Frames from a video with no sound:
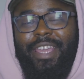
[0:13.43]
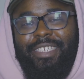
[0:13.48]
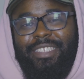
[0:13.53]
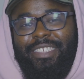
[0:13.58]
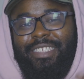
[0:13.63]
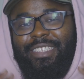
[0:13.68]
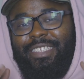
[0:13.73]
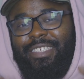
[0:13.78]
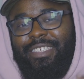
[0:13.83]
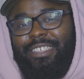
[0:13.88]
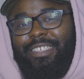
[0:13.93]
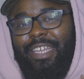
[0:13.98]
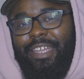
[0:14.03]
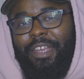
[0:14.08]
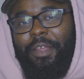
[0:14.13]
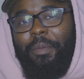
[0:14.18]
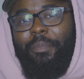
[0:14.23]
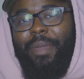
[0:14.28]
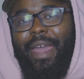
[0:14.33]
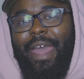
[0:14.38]

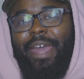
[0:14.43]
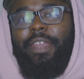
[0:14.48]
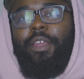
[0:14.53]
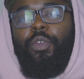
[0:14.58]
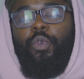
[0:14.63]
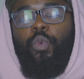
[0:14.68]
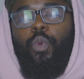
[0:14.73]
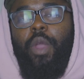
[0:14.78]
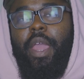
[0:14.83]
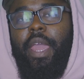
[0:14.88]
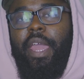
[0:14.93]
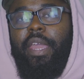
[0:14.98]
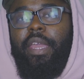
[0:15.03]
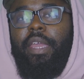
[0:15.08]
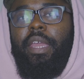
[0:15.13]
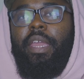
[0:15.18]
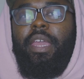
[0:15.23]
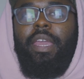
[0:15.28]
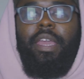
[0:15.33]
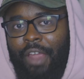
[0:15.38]
cinematic
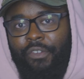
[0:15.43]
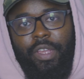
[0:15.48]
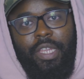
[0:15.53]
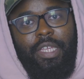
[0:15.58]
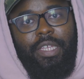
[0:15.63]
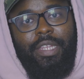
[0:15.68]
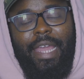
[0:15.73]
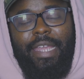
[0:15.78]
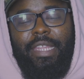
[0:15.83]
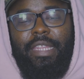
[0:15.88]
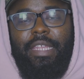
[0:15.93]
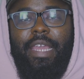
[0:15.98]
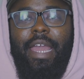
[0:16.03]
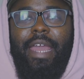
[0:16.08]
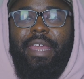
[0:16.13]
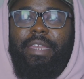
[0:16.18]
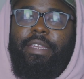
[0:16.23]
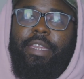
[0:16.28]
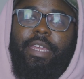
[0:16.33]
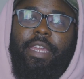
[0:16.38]
way. I really liked the
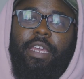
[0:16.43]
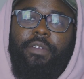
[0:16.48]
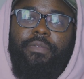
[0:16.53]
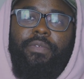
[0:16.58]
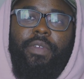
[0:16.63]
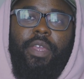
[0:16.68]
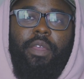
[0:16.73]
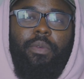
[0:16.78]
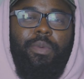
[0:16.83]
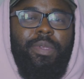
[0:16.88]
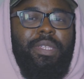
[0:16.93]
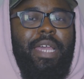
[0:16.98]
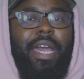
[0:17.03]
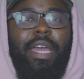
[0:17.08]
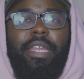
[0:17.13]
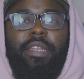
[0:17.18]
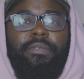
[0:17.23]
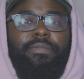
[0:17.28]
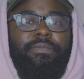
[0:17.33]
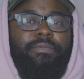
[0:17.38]
idea of it. It was
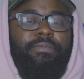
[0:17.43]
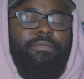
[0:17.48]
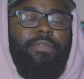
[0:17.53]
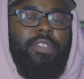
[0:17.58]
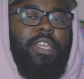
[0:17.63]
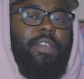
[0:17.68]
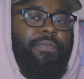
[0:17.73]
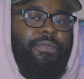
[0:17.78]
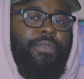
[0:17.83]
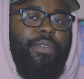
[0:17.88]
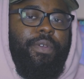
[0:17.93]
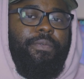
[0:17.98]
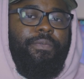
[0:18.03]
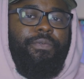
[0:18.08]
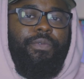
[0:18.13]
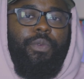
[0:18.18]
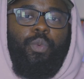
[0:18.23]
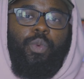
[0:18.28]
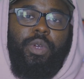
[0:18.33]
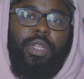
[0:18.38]
kind of different
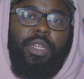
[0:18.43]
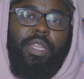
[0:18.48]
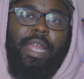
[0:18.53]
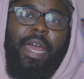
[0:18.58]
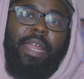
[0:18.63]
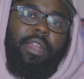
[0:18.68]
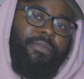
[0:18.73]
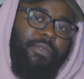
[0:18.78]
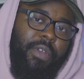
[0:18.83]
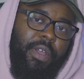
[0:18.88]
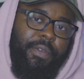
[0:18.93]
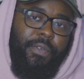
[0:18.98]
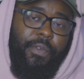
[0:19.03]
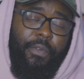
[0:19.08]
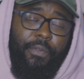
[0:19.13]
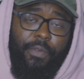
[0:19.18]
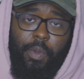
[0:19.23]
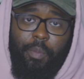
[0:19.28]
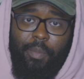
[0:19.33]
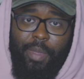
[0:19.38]
from what a lot of other
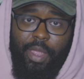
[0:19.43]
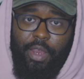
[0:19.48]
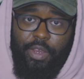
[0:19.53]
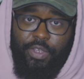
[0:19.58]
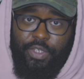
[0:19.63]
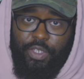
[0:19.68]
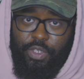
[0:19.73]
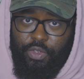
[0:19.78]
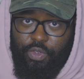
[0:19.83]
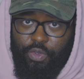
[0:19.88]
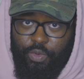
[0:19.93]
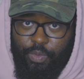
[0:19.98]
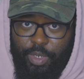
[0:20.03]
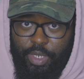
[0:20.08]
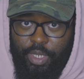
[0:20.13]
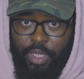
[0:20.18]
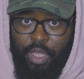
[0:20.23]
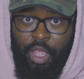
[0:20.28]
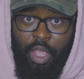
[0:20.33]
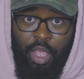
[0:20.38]
filmmakers are
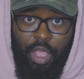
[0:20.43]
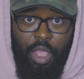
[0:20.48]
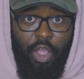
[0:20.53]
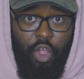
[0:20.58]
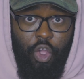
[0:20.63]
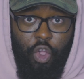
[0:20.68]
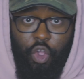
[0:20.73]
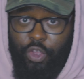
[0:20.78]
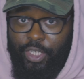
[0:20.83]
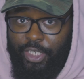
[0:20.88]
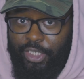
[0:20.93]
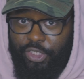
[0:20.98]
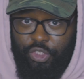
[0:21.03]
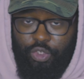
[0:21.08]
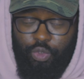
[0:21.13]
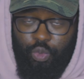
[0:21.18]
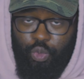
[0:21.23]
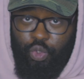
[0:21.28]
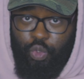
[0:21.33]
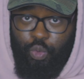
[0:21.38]
doing on this
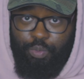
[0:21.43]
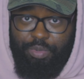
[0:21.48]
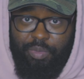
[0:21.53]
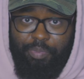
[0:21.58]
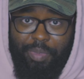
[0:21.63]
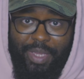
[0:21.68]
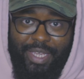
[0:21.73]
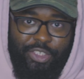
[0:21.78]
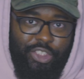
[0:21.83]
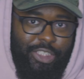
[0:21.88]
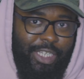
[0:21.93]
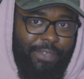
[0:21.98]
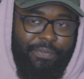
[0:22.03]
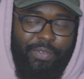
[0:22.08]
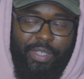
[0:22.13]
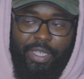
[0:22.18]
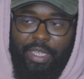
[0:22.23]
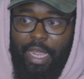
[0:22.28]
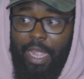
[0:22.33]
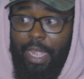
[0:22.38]
YouTube space. So I
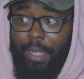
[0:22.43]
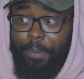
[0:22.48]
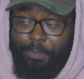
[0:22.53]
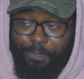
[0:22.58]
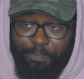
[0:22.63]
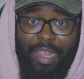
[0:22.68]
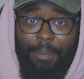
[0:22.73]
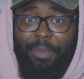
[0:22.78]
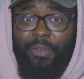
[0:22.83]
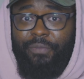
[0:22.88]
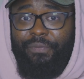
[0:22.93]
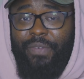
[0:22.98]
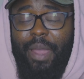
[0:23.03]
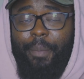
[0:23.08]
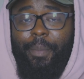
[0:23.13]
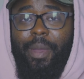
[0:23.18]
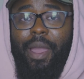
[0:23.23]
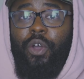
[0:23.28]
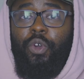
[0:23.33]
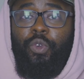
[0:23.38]
figured, hey, let me
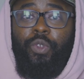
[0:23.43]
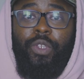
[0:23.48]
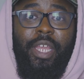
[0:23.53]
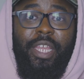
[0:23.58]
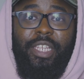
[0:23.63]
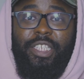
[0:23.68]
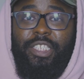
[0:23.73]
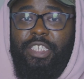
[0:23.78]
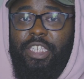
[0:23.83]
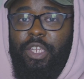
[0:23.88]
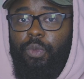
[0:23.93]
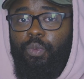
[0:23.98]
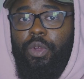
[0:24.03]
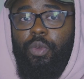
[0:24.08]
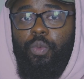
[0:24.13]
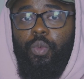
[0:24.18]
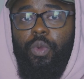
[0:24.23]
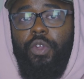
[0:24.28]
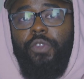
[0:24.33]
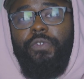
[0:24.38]
find my own niche, see
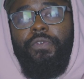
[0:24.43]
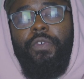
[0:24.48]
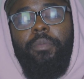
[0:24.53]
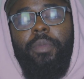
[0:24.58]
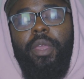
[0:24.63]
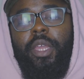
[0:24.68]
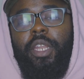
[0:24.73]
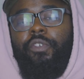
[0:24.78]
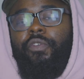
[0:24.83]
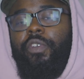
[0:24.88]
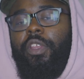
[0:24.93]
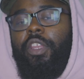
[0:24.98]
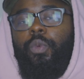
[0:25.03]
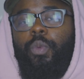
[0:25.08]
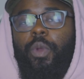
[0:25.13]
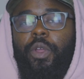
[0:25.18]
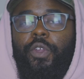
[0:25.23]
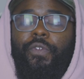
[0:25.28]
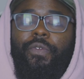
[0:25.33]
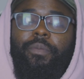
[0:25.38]
what works for me, and it really
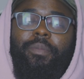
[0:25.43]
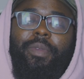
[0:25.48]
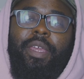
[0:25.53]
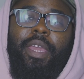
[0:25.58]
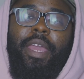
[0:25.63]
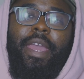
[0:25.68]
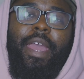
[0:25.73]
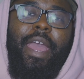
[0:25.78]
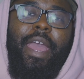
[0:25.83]
works for me.